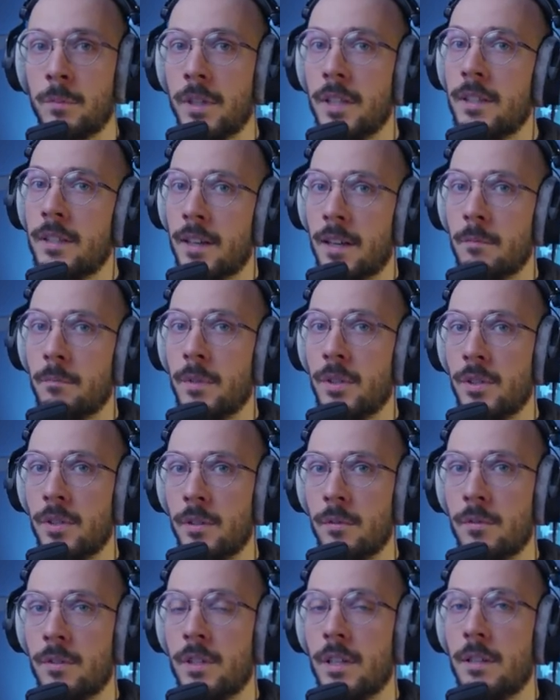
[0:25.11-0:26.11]
It can be
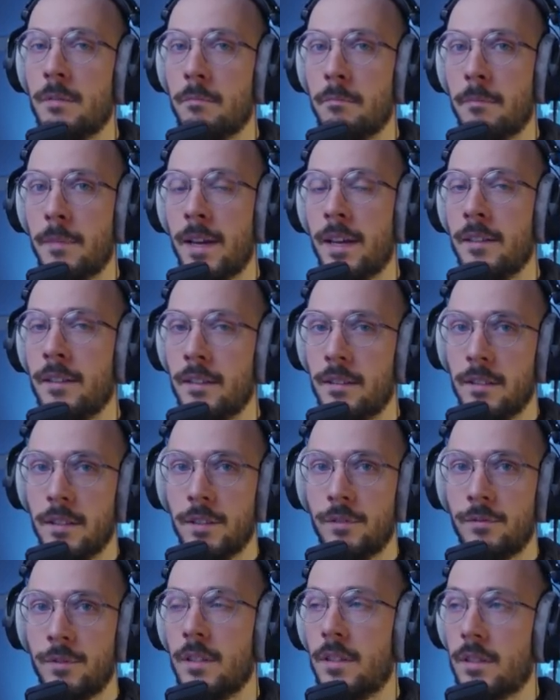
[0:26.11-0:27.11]
used in many
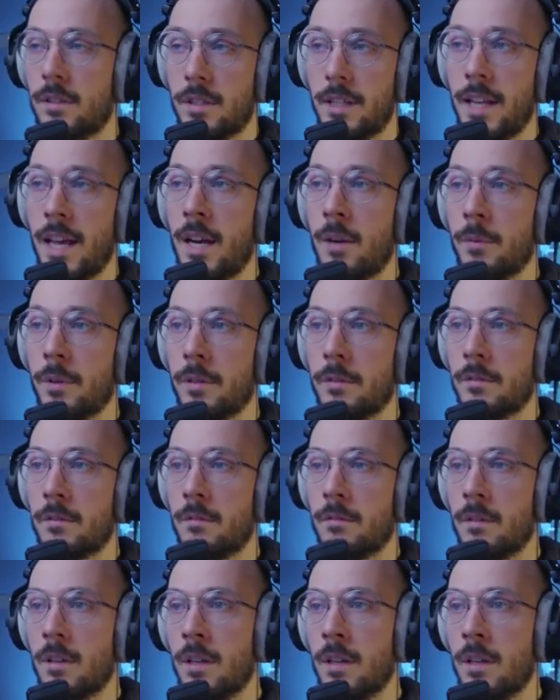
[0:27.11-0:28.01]
different scenarios.